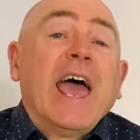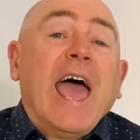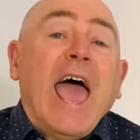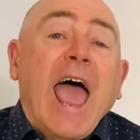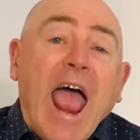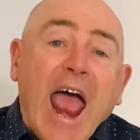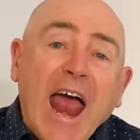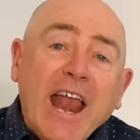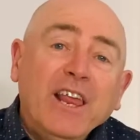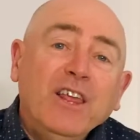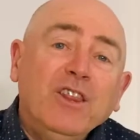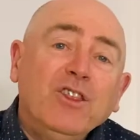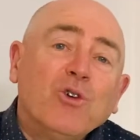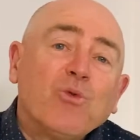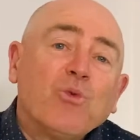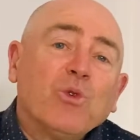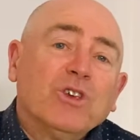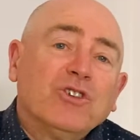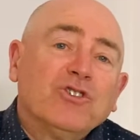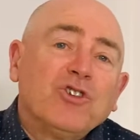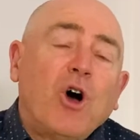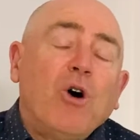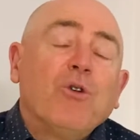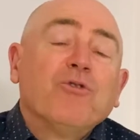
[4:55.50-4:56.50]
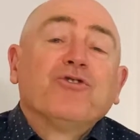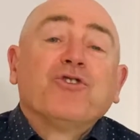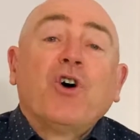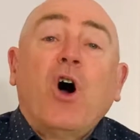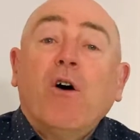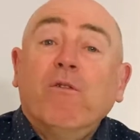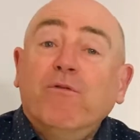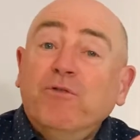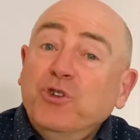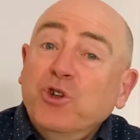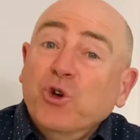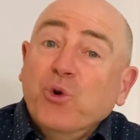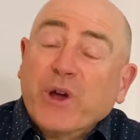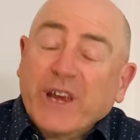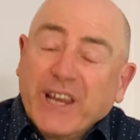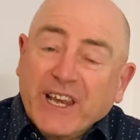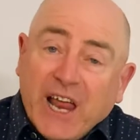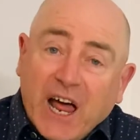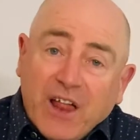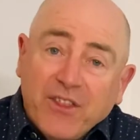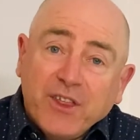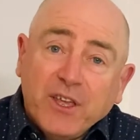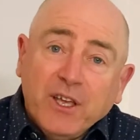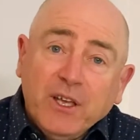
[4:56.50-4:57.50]
adding the results of doing
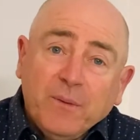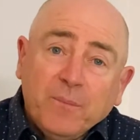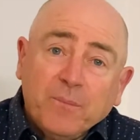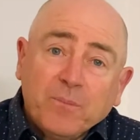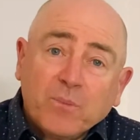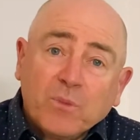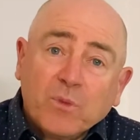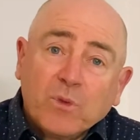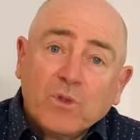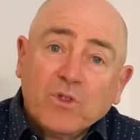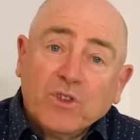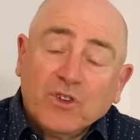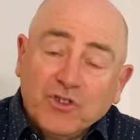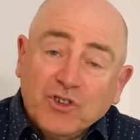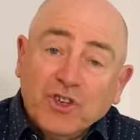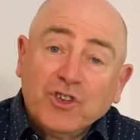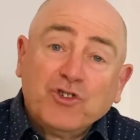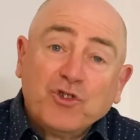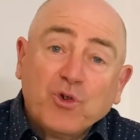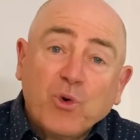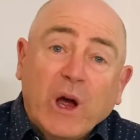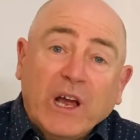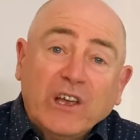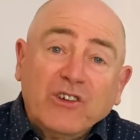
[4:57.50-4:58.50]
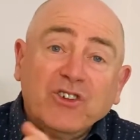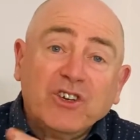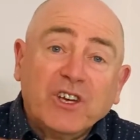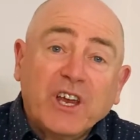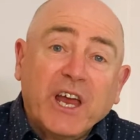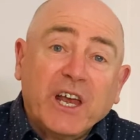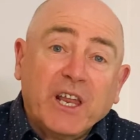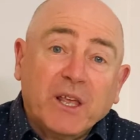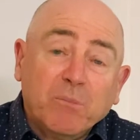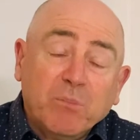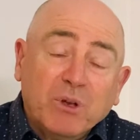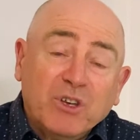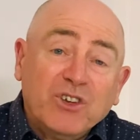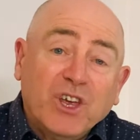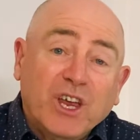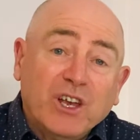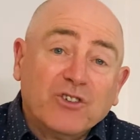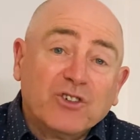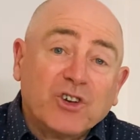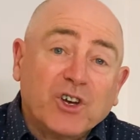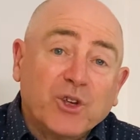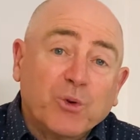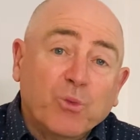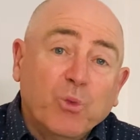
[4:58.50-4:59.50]
nothing, the situation getting
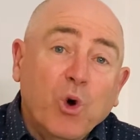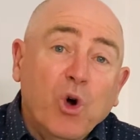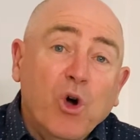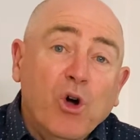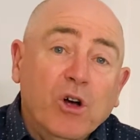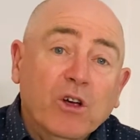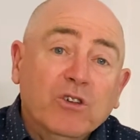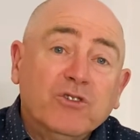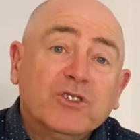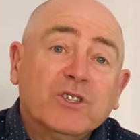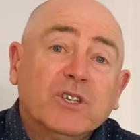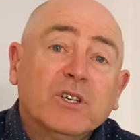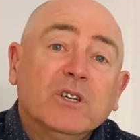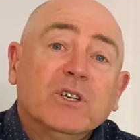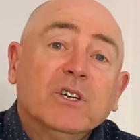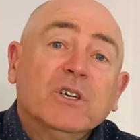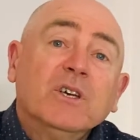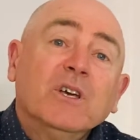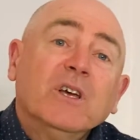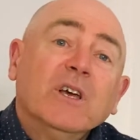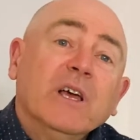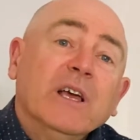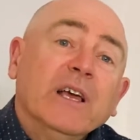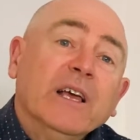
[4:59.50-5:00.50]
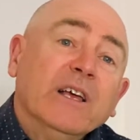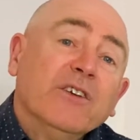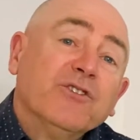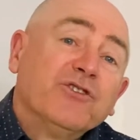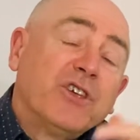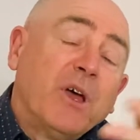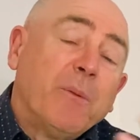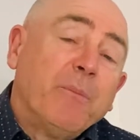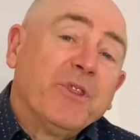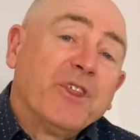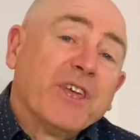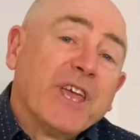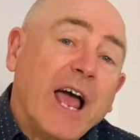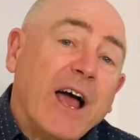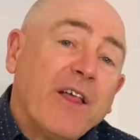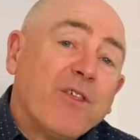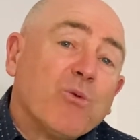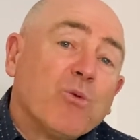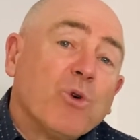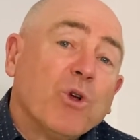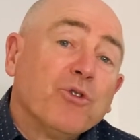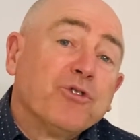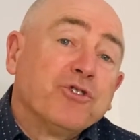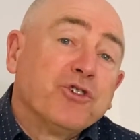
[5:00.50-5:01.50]
potentially worse, some of the other
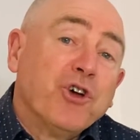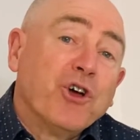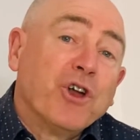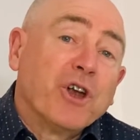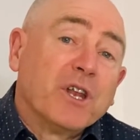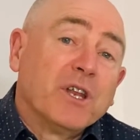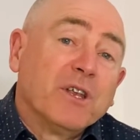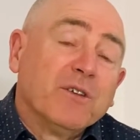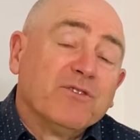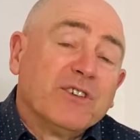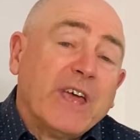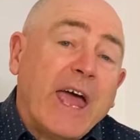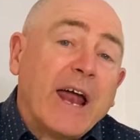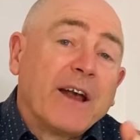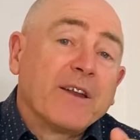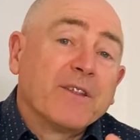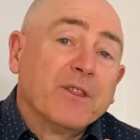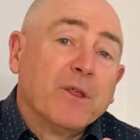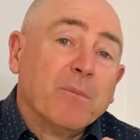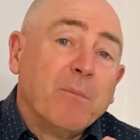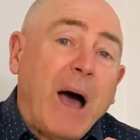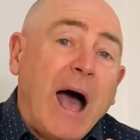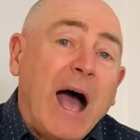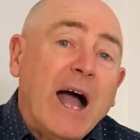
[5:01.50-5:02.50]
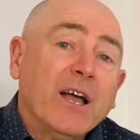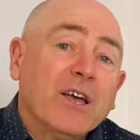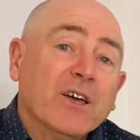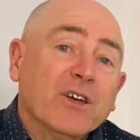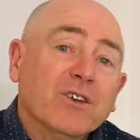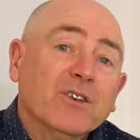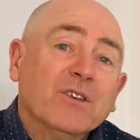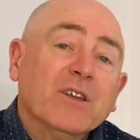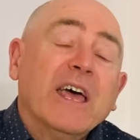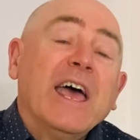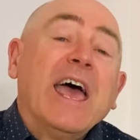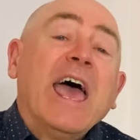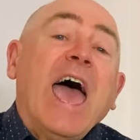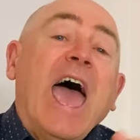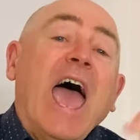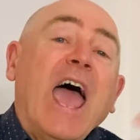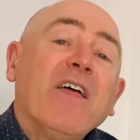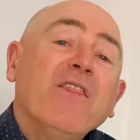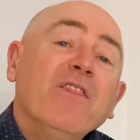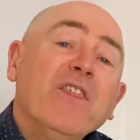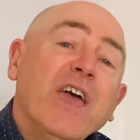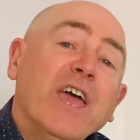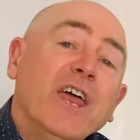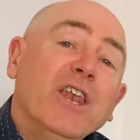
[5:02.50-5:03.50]
alternatives out in the market,
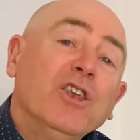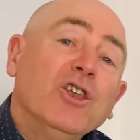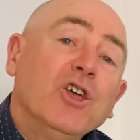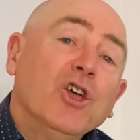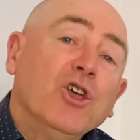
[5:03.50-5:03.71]
and then